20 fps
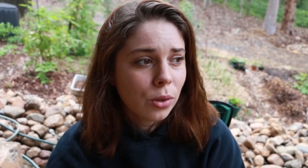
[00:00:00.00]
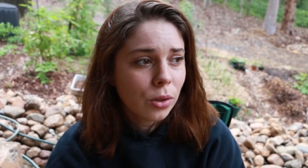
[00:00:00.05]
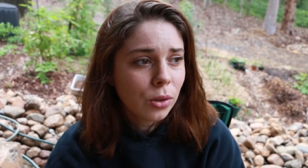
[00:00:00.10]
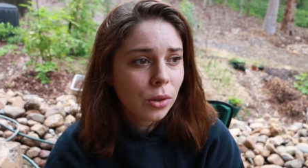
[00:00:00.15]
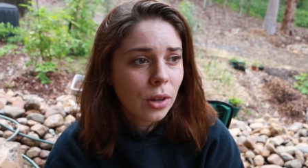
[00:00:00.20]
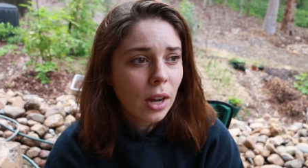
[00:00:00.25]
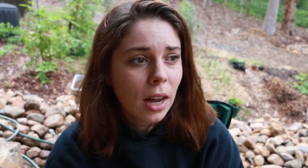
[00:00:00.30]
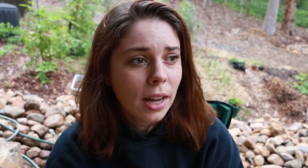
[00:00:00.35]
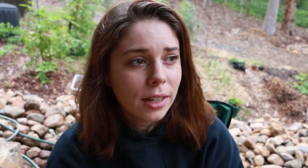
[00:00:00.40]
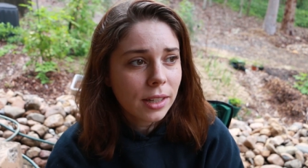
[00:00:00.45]

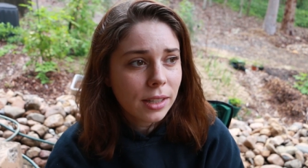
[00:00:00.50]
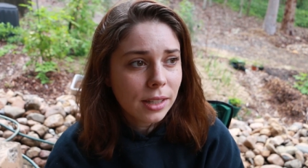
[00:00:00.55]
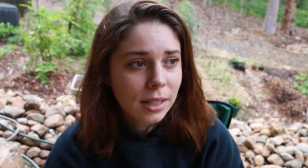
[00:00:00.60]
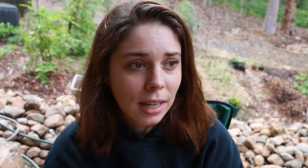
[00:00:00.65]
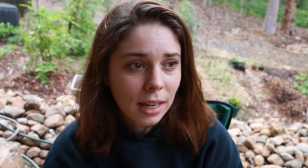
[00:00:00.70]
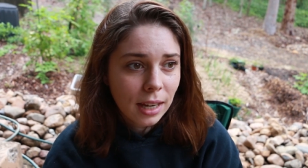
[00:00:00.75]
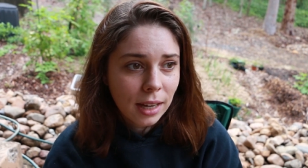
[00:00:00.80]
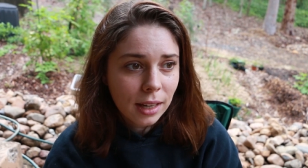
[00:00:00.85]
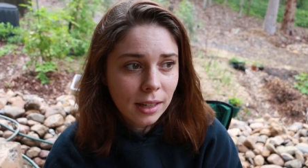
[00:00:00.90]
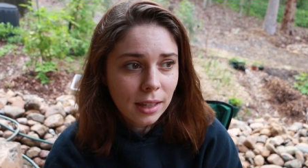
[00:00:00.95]
to
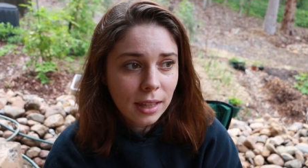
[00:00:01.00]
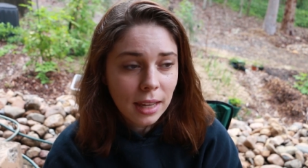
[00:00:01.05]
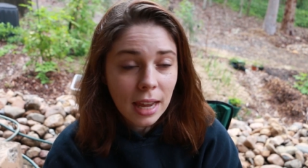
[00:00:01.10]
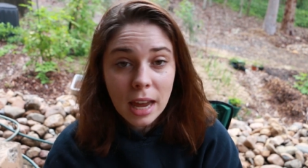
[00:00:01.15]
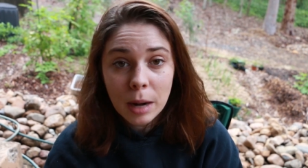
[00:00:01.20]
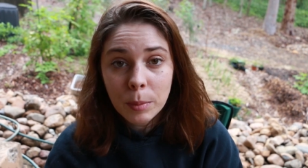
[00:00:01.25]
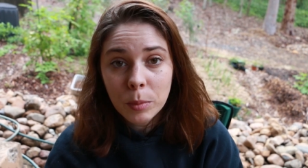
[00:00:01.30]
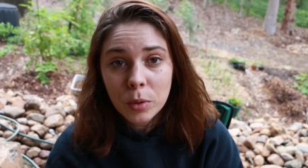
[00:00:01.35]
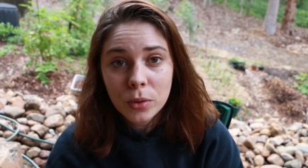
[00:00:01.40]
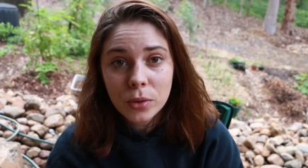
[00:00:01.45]
understand the
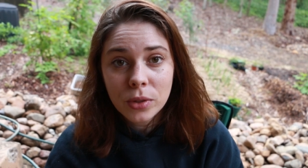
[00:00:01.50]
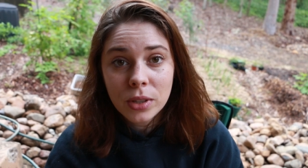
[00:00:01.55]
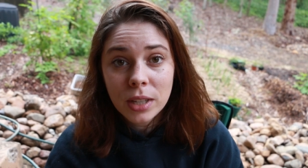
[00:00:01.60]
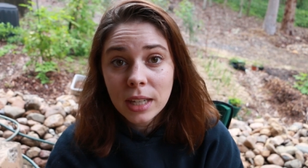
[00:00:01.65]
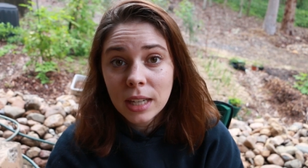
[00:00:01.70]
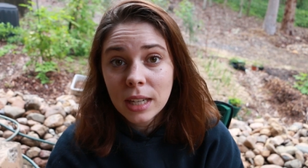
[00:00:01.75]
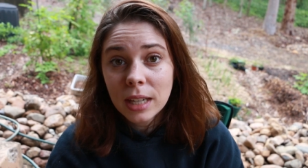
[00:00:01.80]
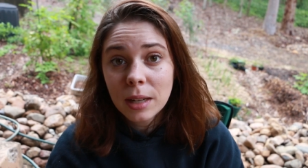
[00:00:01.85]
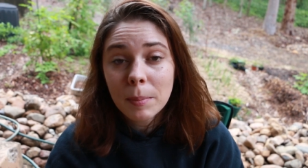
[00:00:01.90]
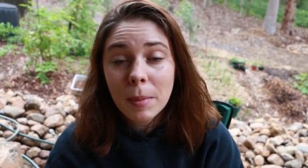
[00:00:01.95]
animals
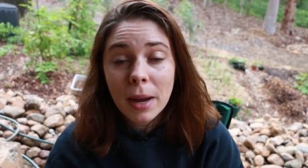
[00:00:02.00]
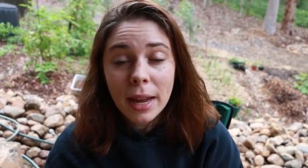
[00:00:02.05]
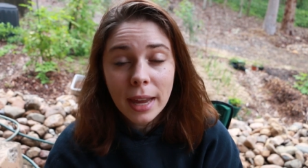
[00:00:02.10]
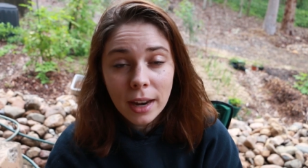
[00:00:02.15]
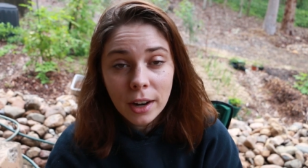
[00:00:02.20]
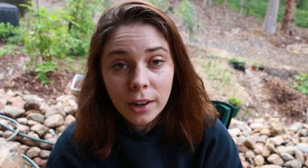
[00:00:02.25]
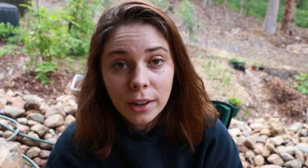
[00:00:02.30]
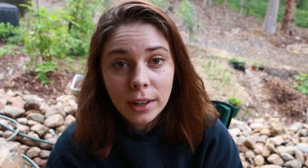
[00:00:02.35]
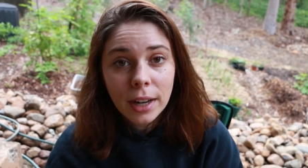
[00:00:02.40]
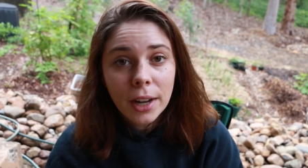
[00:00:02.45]
in my
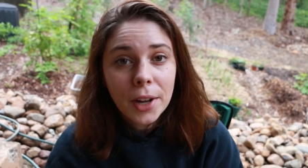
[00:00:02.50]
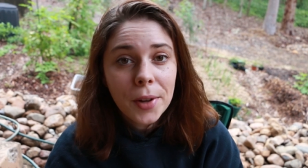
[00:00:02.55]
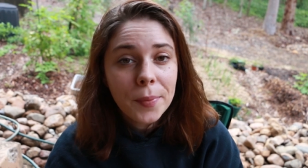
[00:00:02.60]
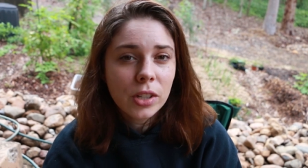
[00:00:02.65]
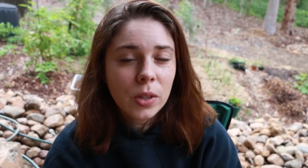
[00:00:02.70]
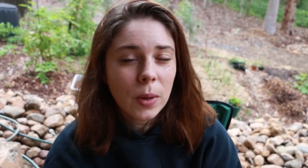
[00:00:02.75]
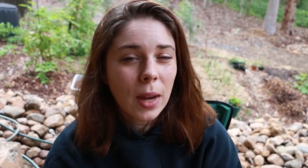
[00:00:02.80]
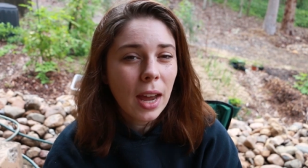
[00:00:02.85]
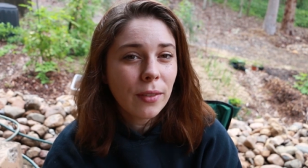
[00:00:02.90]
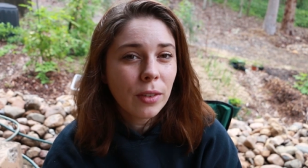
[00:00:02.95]
area.
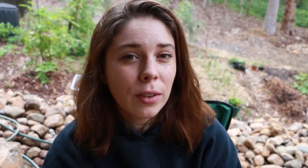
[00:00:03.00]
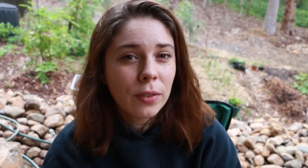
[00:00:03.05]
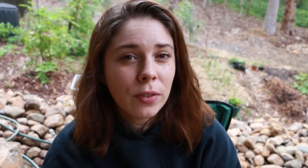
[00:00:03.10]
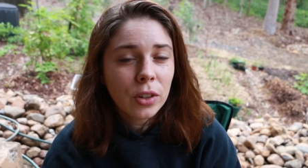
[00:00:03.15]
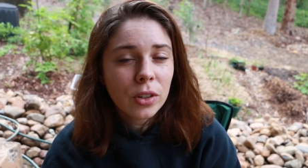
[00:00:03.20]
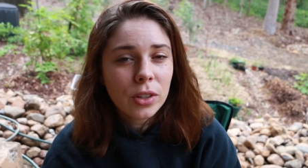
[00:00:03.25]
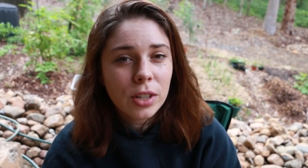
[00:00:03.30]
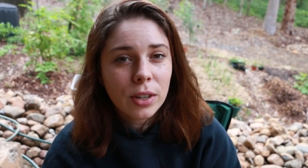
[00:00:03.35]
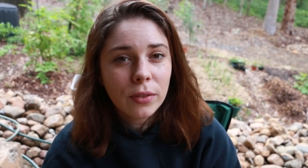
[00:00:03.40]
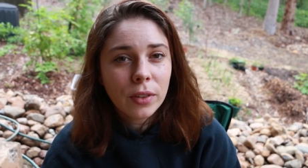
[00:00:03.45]
So, I have a
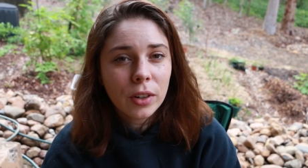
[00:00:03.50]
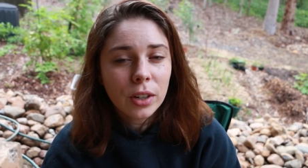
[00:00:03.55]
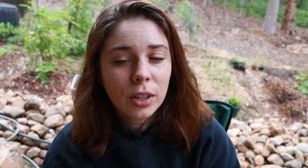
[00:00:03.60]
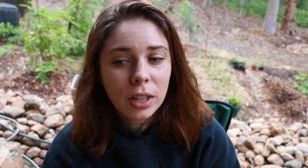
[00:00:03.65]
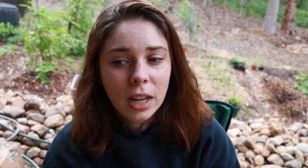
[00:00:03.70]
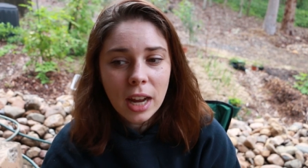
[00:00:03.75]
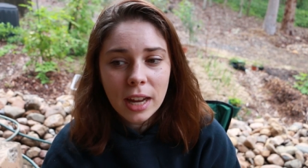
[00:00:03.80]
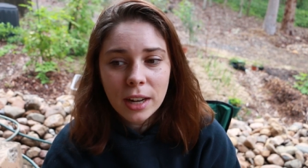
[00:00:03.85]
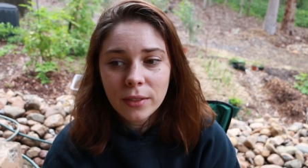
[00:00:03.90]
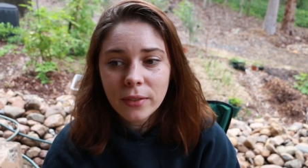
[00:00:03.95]
few
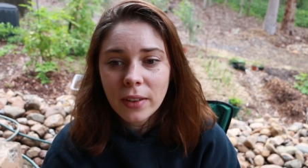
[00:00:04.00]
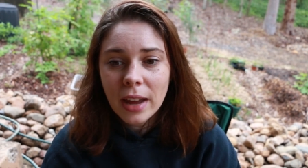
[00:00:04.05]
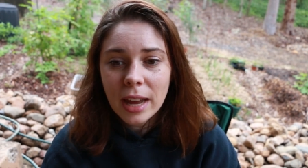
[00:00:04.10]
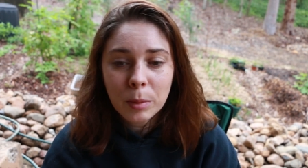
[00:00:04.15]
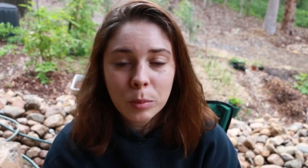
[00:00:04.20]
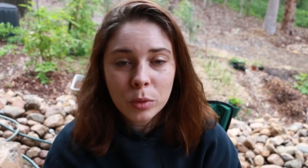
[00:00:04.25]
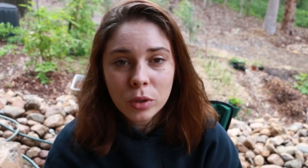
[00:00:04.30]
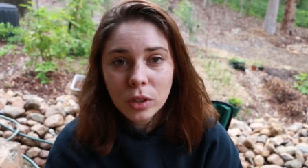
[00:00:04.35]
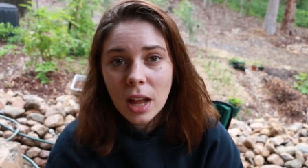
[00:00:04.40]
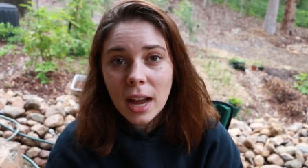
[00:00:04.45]
different kind of
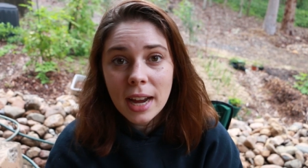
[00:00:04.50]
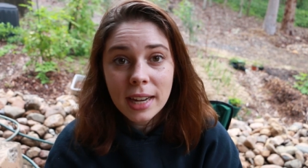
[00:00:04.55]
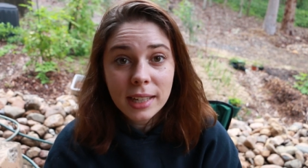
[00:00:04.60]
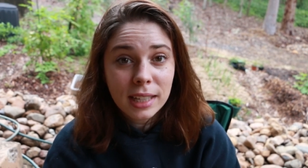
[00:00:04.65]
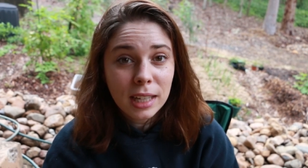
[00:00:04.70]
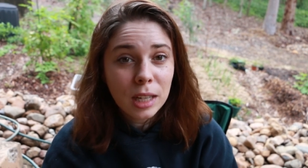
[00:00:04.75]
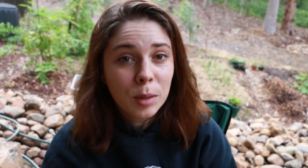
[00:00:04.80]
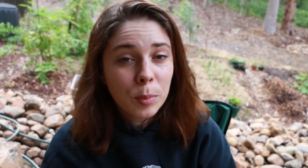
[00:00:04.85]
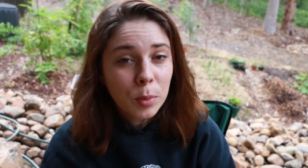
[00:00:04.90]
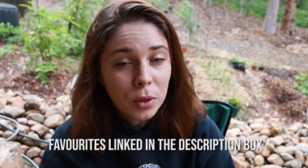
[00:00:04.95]
animal
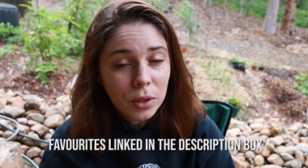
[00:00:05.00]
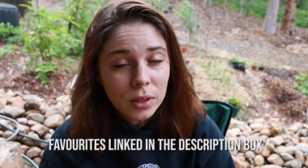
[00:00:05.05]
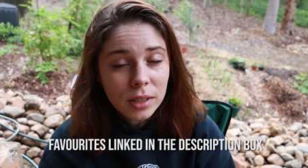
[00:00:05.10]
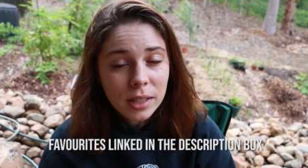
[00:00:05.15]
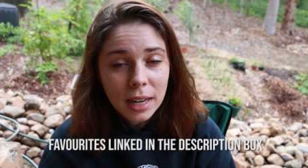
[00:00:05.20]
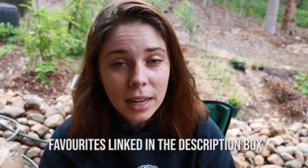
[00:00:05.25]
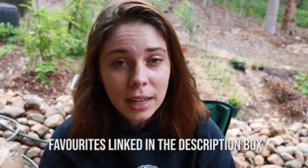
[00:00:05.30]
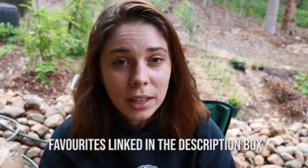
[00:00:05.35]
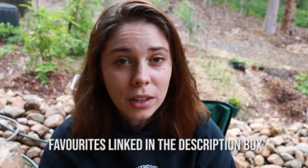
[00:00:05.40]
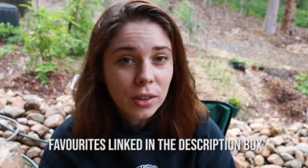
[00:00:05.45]
ID
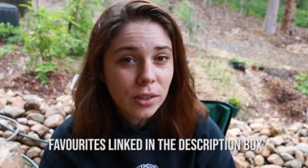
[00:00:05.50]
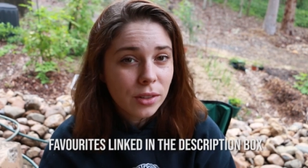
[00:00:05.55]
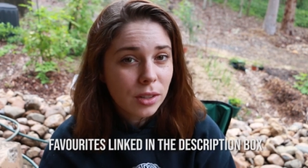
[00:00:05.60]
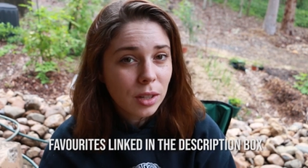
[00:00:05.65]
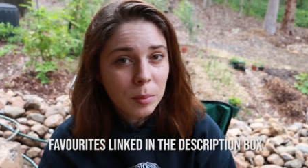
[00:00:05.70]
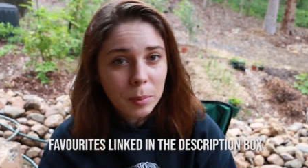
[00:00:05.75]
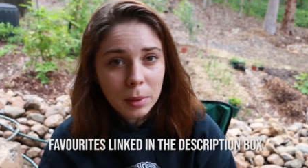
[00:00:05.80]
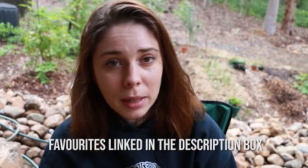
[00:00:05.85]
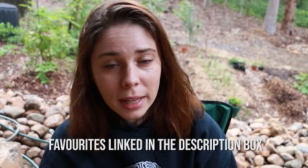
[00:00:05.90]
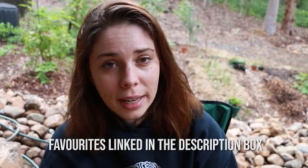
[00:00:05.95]
books that I use
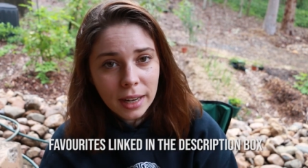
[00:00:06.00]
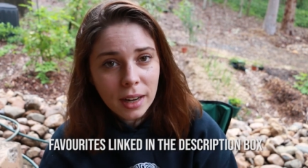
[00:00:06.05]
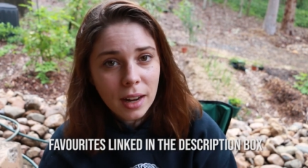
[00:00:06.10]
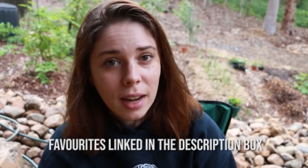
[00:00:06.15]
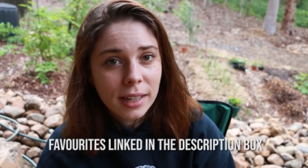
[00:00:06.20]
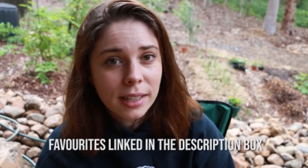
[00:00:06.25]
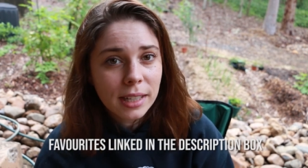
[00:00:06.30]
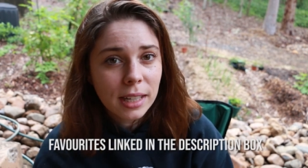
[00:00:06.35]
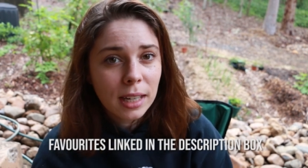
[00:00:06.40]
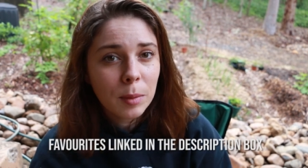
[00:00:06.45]
and plant
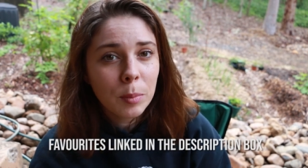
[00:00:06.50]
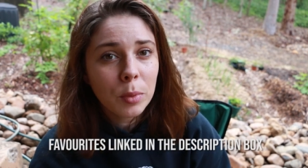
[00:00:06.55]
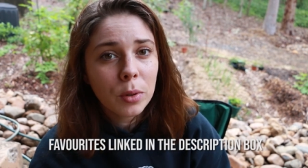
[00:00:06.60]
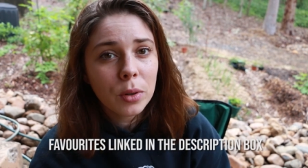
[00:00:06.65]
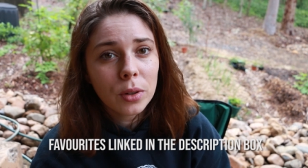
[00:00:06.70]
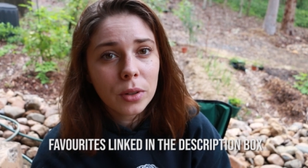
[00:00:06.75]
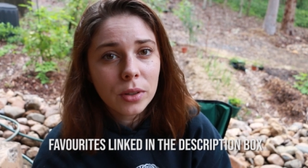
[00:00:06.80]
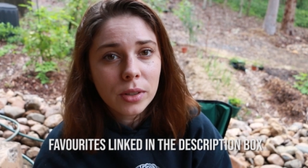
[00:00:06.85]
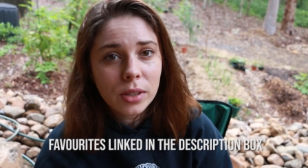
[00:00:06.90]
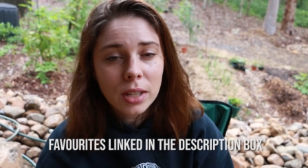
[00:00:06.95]
ID
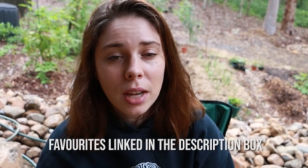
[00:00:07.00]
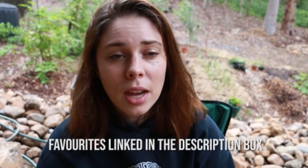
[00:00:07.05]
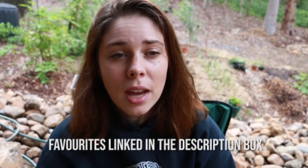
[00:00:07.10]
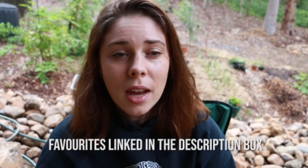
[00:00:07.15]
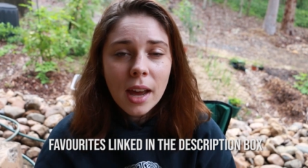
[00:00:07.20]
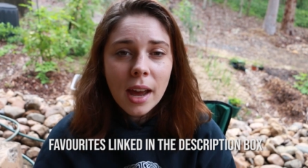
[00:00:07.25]
books.